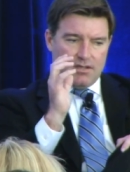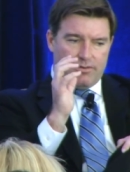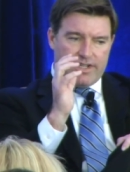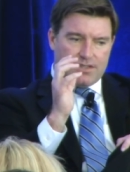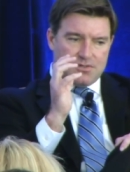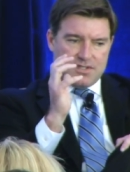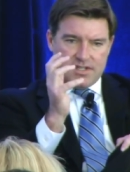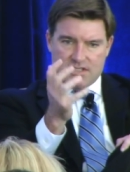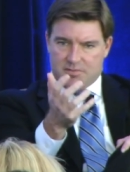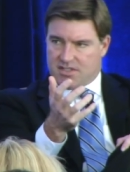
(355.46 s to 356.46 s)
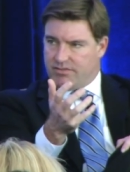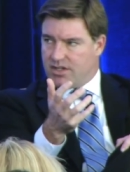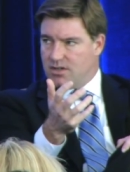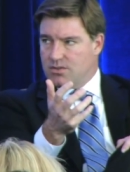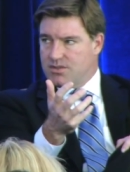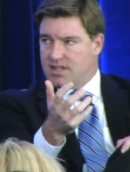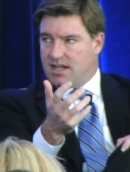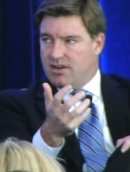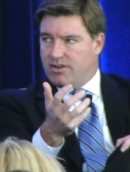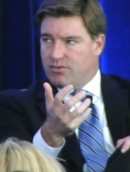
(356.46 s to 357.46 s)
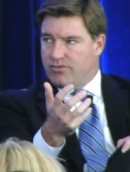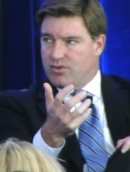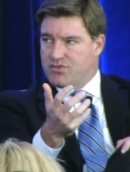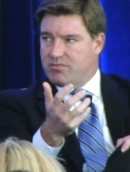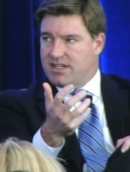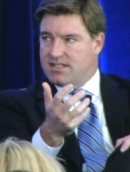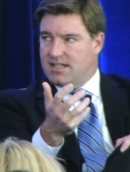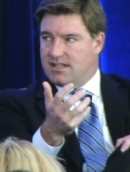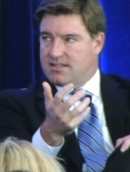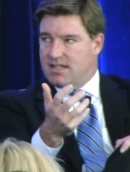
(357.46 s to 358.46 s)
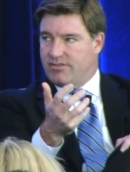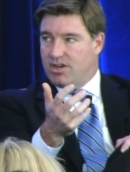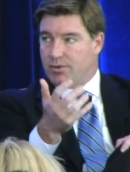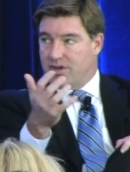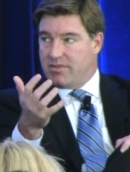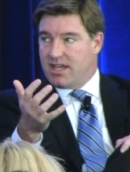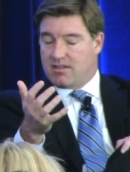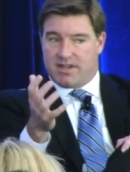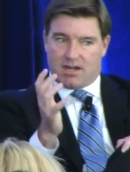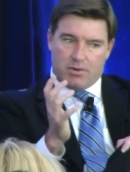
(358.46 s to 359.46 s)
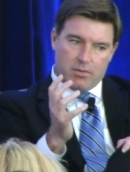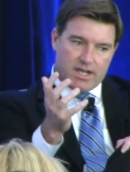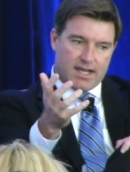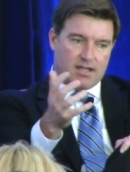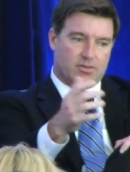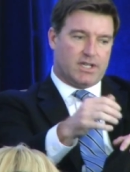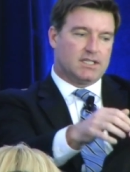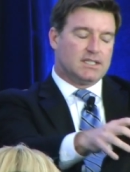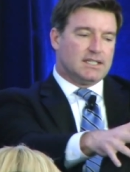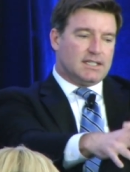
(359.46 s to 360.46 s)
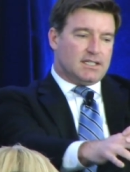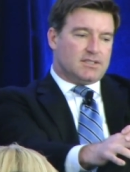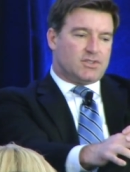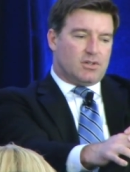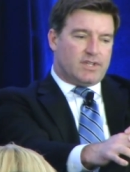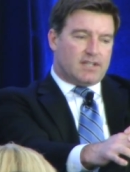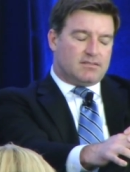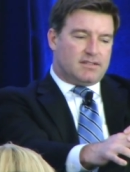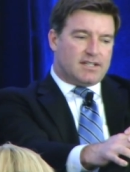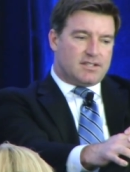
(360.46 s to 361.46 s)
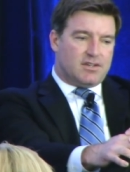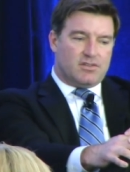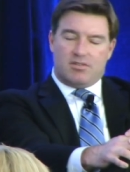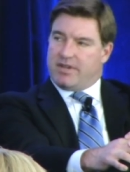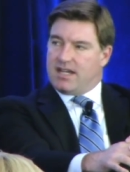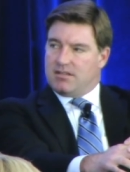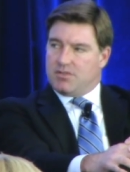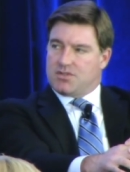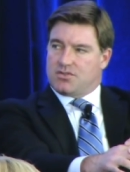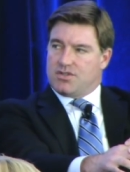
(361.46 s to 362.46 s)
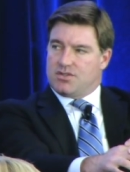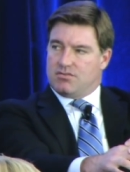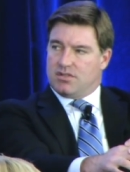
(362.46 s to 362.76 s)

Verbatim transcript: We've got those 6 specific goals in the higher ed reforms from 1997. Are we going to make them? How do we recalibrate? So that tenure in the Patton administration